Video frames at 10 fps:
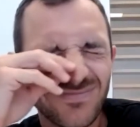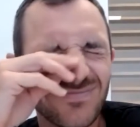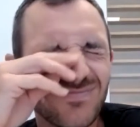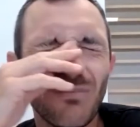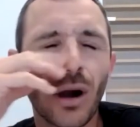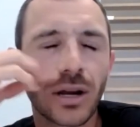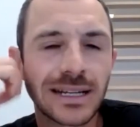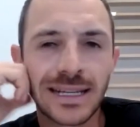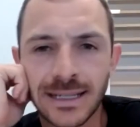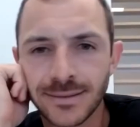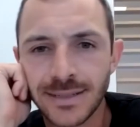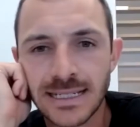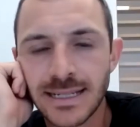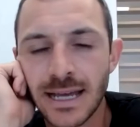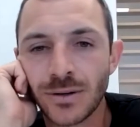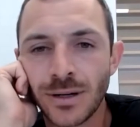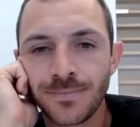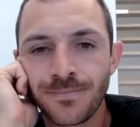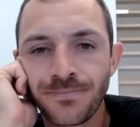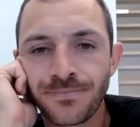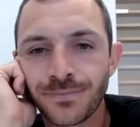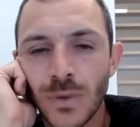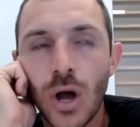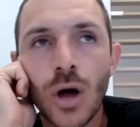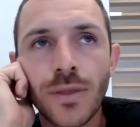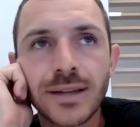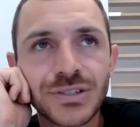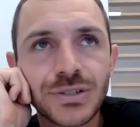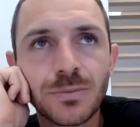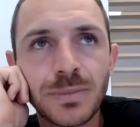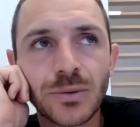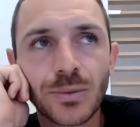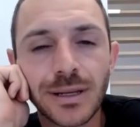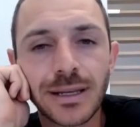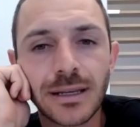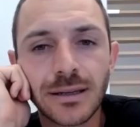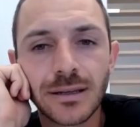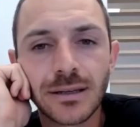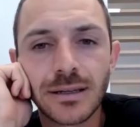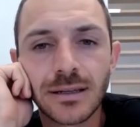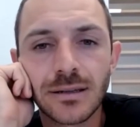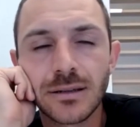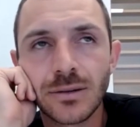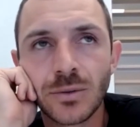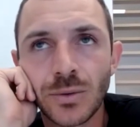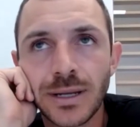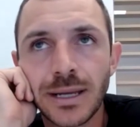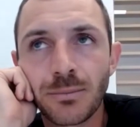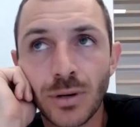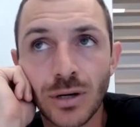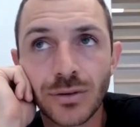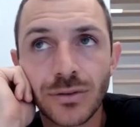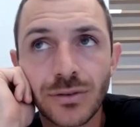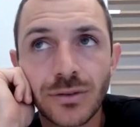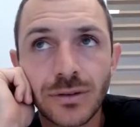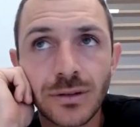marketing, etc. All that should be reimbursed.